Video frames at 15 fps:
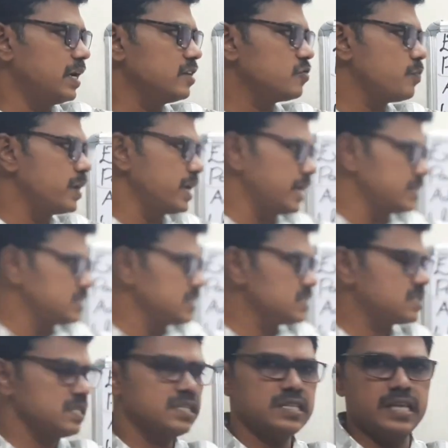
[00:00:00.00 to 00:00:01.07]
By
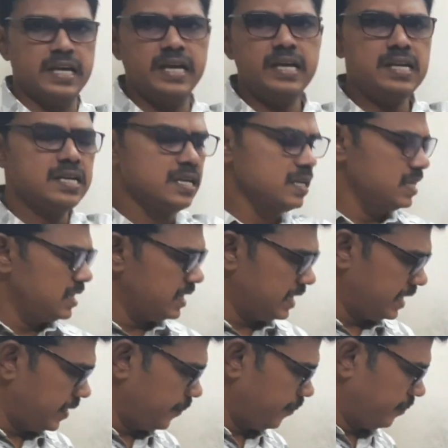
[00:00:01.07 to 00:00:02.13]
adjusting the
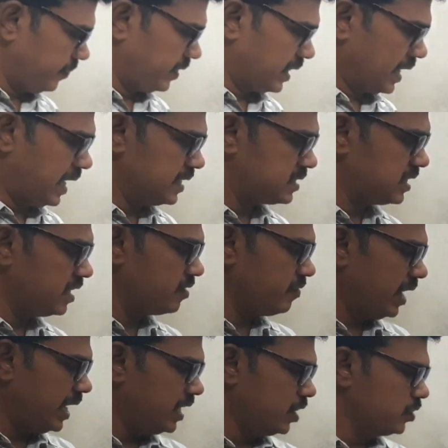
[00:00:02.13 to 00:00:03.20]
asset
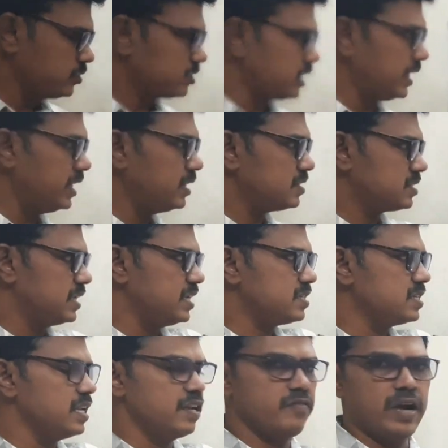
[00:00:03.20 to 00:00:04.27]
values, right?
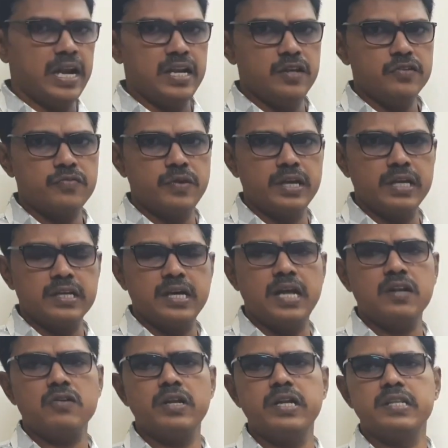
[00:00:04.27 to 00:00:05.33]
Stationery values, we can
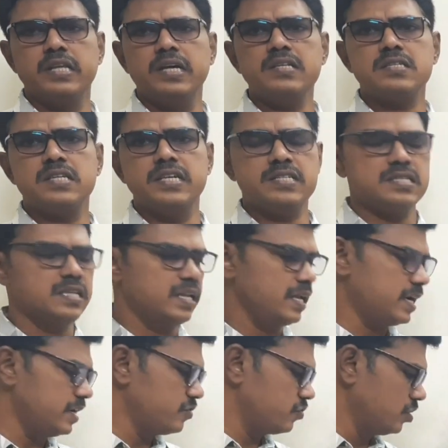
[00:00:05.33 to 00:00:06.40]
calculate the
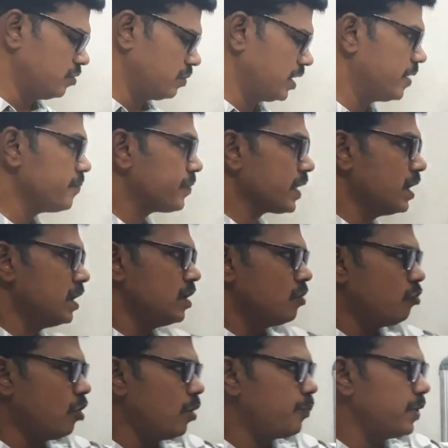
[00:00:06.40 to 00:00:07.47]
stationery consumed.
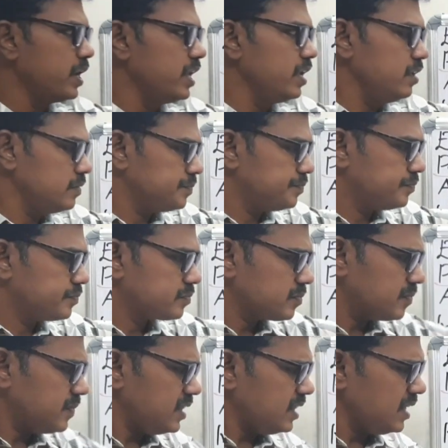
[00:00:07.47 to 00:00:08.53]
Opening,
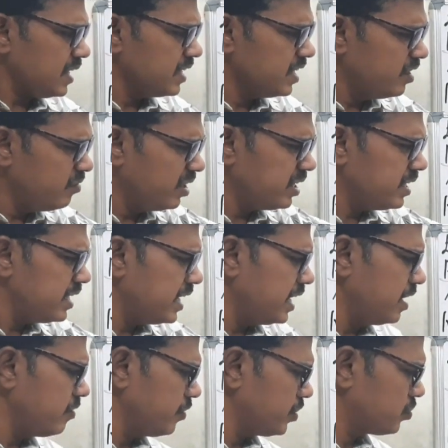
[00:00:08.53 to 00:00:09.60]
even
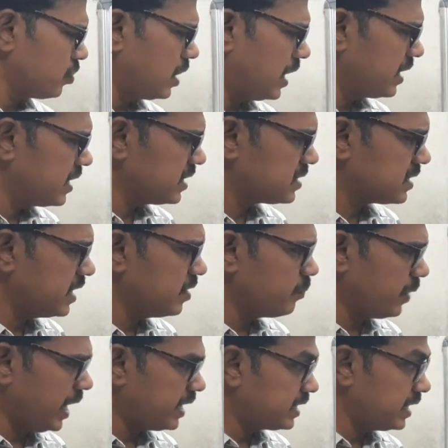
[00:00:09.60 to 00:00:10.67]
here we should understand
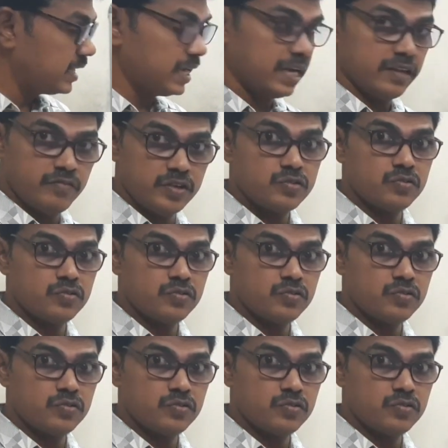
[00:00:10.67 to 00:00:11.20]
practically,